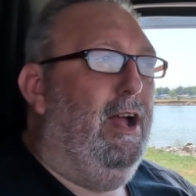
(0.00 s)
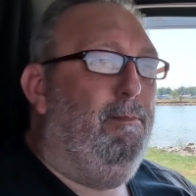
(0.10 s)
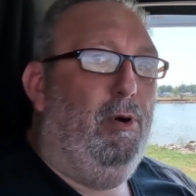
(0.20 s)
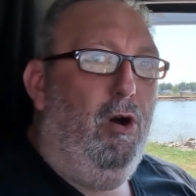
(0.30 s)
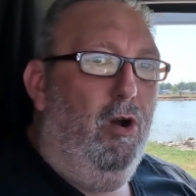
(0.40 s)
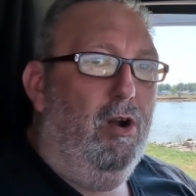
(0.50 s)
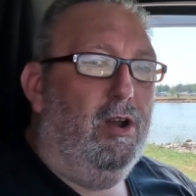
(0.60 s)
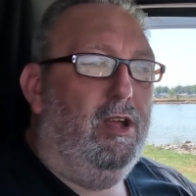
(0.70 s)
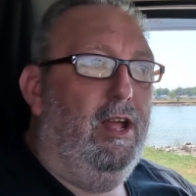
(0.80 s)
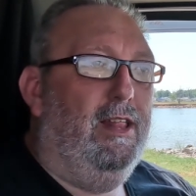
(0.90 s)

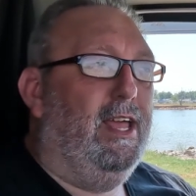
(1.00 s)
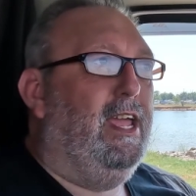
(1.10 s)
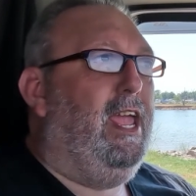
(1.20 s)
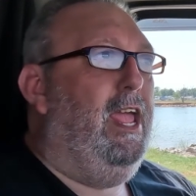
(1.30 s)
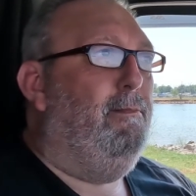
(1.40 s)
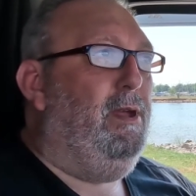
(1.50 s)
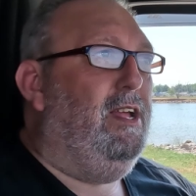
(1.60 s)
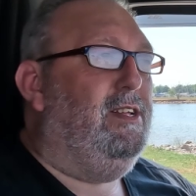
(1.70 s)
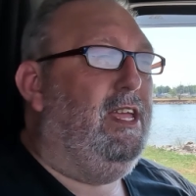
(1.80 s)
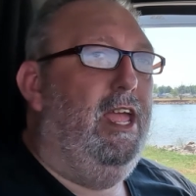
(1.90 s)
park, like a
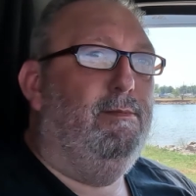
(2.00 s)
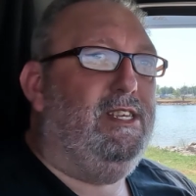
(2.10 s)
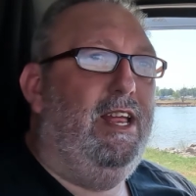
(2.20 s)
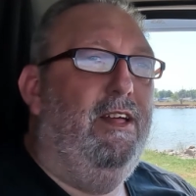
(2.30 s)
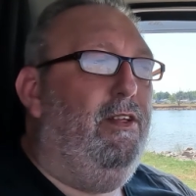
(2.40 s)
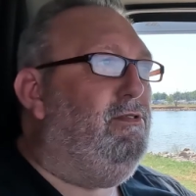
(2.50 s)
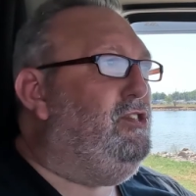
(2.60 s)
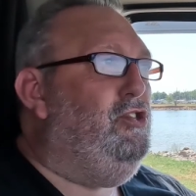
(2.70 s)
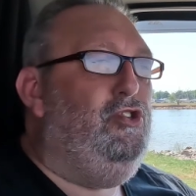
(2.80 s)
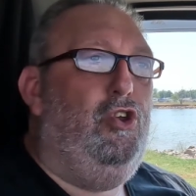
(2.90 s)
campsite, and there
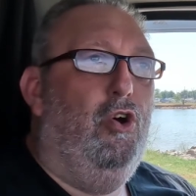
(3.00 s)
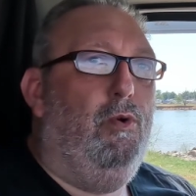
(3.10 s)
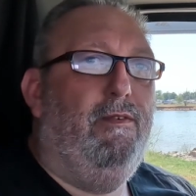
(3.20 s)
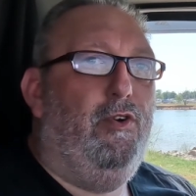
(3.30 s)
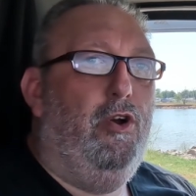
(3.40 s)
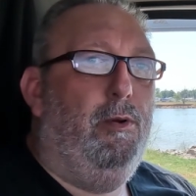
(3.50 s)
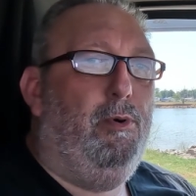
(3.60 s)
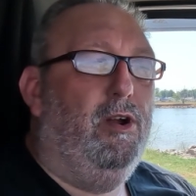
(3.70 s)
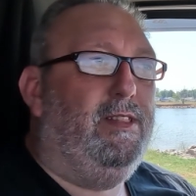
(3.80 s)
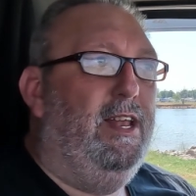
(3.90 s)
was nowhere for her to
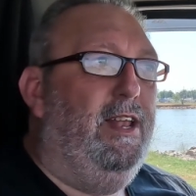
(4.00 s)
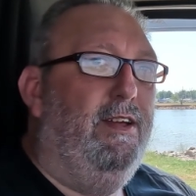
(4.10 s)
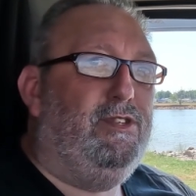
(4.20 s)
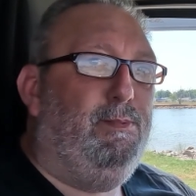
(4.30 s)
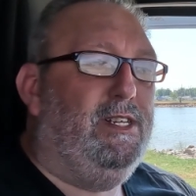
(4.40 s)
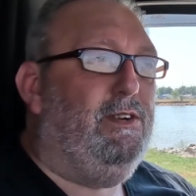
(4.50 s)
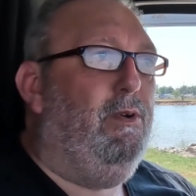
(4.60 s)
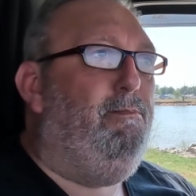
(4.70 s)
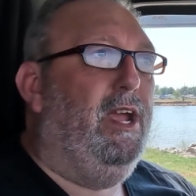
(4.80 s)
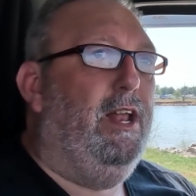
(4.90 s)
park. They didn't have spots that
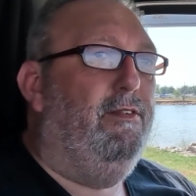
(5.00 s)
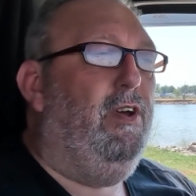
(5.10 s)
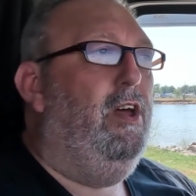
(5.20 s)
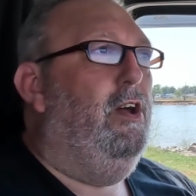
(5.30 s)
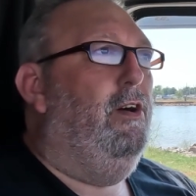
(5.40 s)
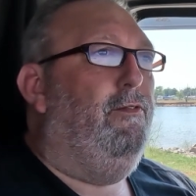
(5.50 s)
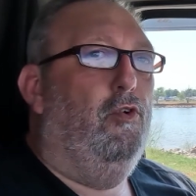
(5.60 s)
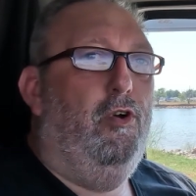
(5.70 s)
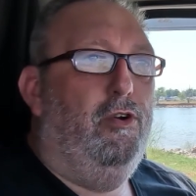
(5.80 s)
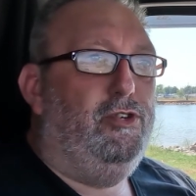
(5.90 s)
were big enough
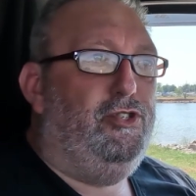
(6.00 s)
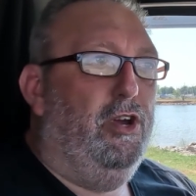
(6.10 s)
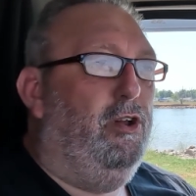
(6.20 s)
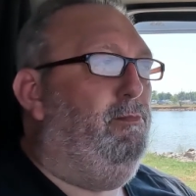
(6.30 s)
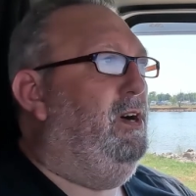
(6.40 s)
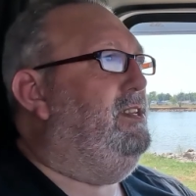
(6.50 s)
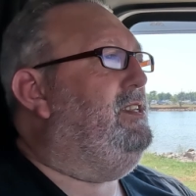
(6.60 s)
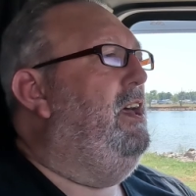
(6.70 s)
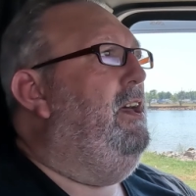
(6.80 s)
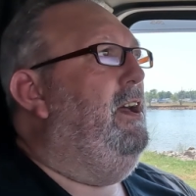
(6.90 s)
for her shuttle
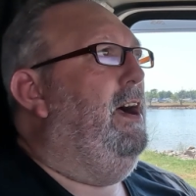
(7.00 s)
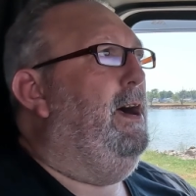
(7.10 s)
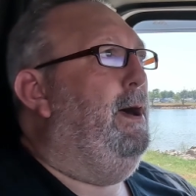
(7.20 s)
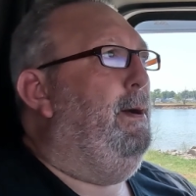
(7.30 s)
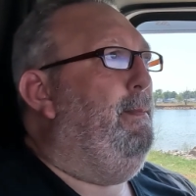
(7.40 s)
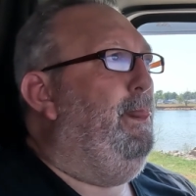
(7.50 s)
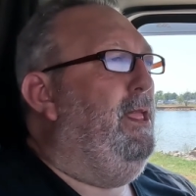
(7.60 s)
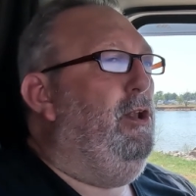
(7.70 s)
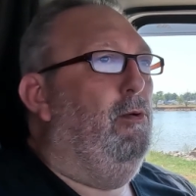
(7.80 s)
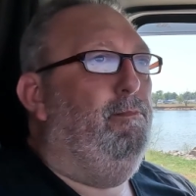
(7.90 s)
bus.
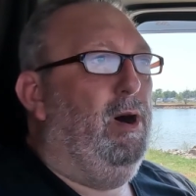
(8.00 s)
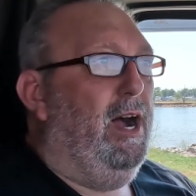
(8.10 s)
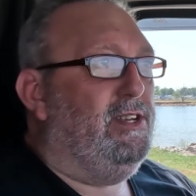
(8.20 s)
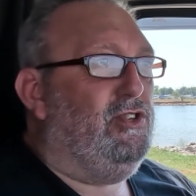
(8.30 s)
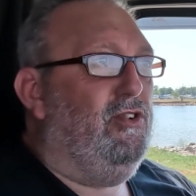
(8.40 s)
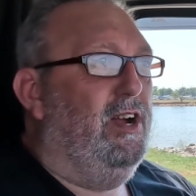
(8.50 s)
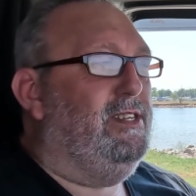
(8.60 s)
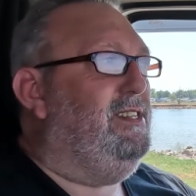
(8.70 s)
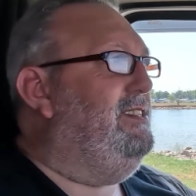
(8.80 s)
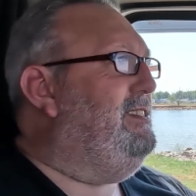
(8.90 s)
You know, box
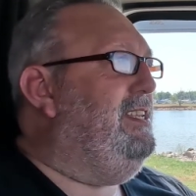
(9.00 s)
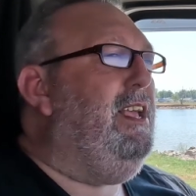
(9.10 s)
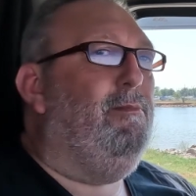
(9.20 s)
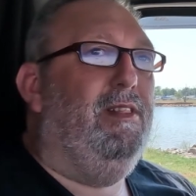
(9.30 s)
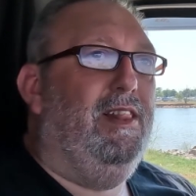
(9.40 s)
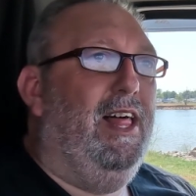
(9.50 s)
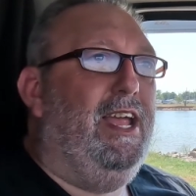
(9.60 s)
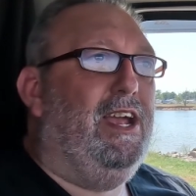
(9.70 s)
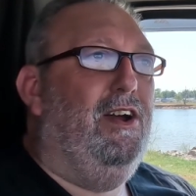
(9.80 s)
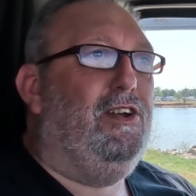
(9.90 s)
trucks seem
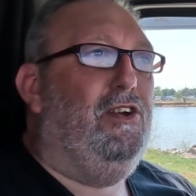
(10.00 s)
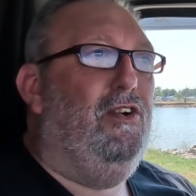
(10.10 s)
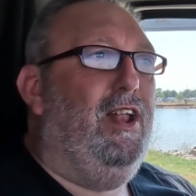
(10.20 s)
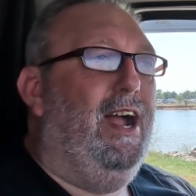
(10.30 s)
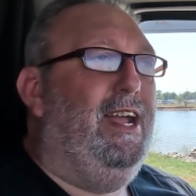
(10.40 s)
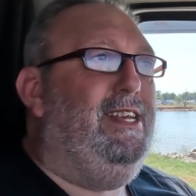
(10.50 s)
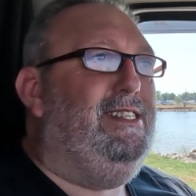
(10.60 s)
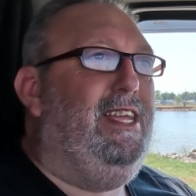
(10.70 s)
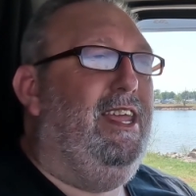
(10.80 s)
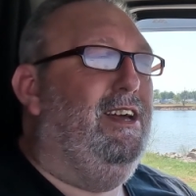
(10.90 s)
like a good
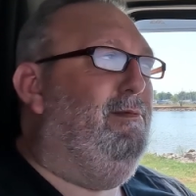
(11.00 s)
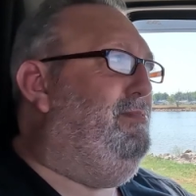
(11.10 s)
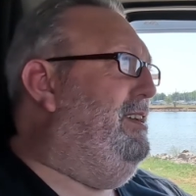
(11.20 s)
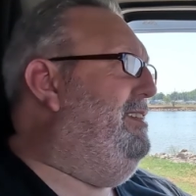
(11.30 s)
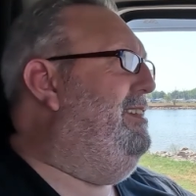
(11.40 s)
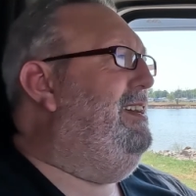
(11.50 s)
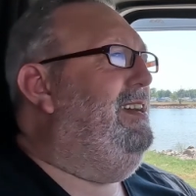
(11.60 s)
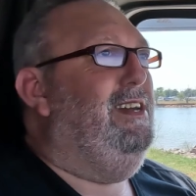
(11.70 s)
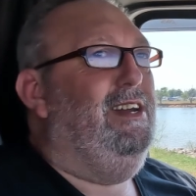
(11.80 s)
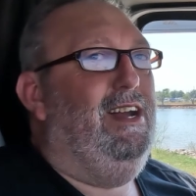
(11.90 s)
idea, but
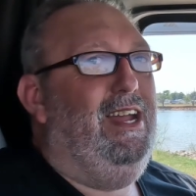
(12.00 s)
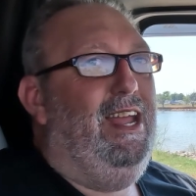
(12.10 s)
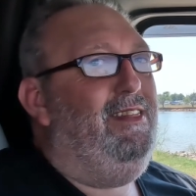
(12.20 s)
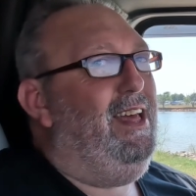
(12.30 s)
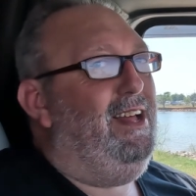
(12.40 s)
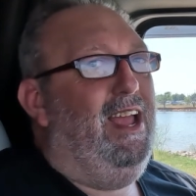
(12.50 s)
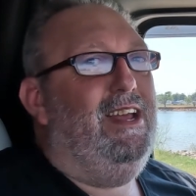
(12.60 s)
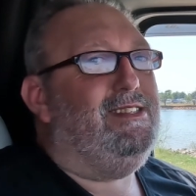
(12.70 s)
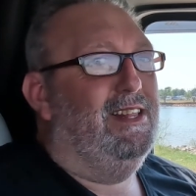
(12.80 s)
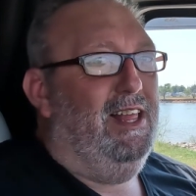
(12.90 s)
that
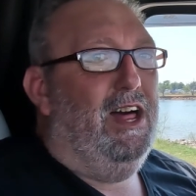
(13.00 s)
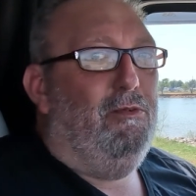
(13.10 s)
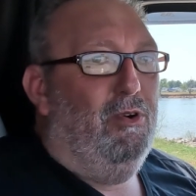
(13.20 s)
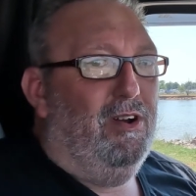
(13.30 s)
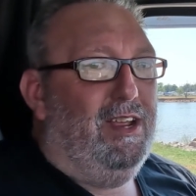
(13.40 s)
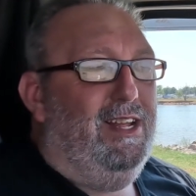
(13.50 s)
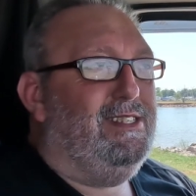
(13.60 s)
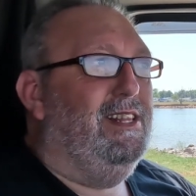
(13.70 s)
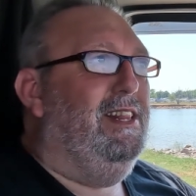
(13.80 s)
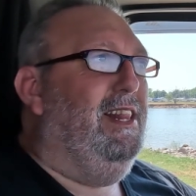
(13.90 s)
it's a lot of work. It's
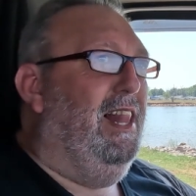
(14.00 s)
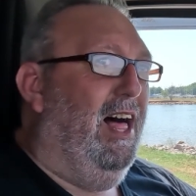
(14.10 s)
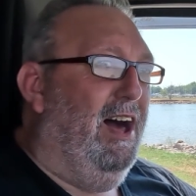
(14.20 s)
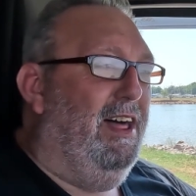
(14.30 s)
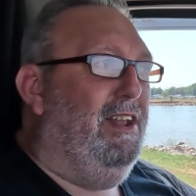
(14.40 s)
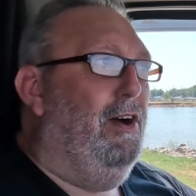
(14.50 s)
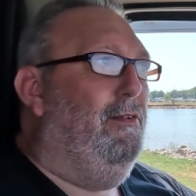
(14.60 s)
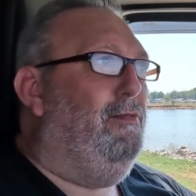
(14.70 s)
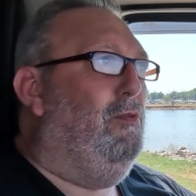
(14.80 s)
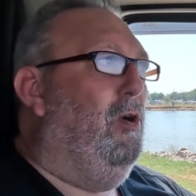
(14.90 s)
a lot
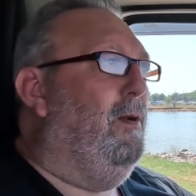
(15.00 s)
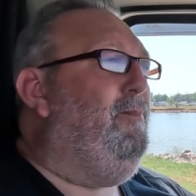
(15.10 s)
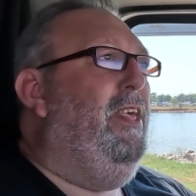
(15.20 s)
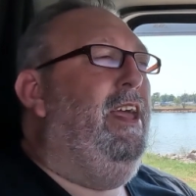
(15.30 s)
of work.